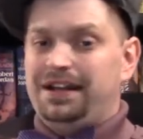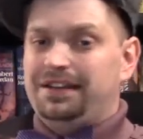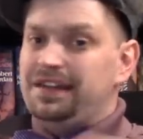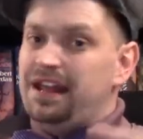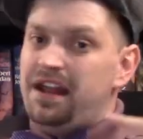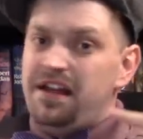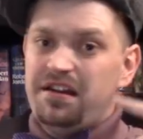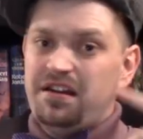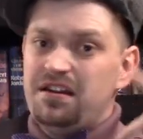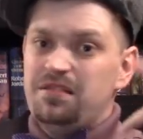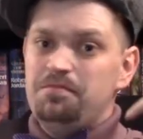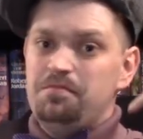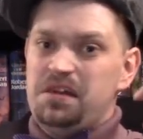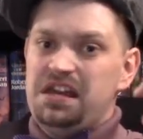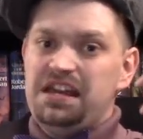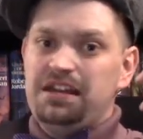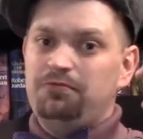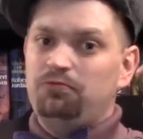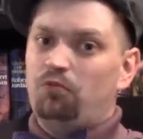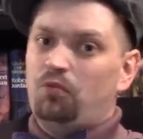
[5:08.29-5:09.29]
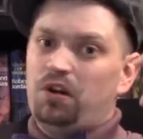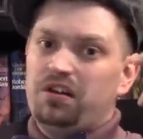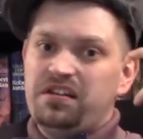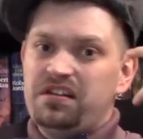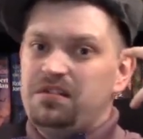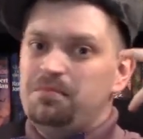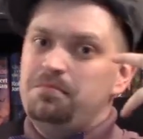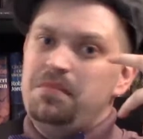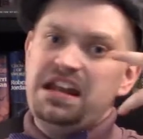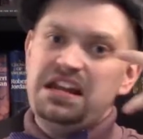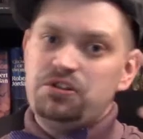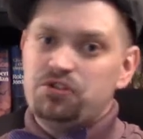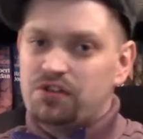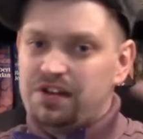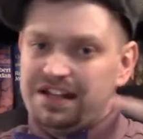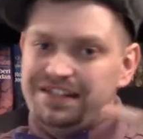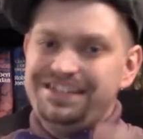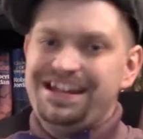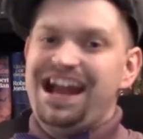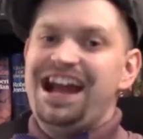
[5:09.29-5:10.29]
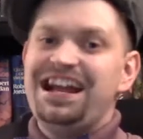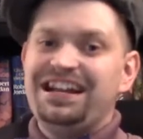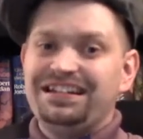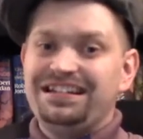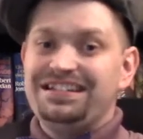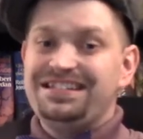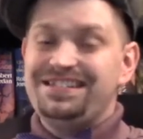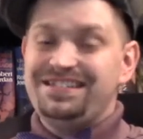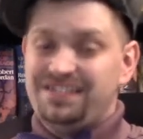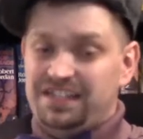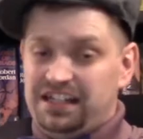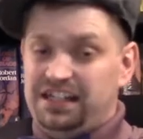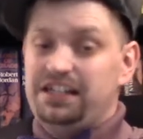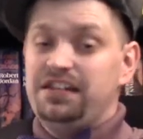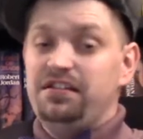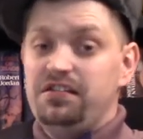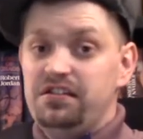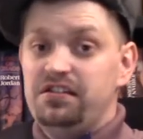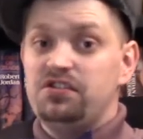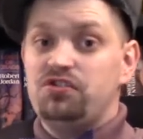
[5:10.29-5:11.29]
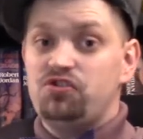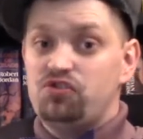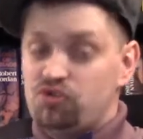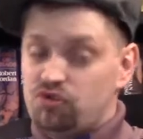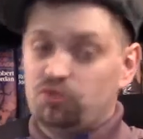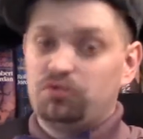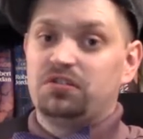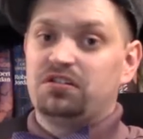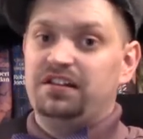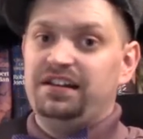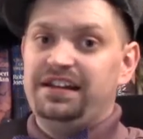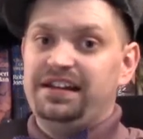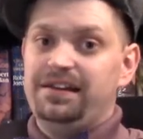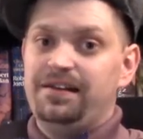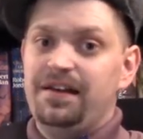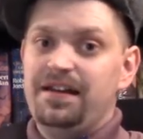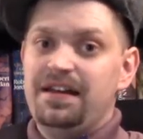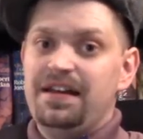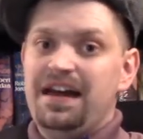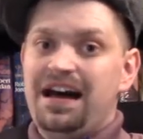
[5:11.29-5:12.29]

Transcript: and they ended up being one of the major antagonists in the story.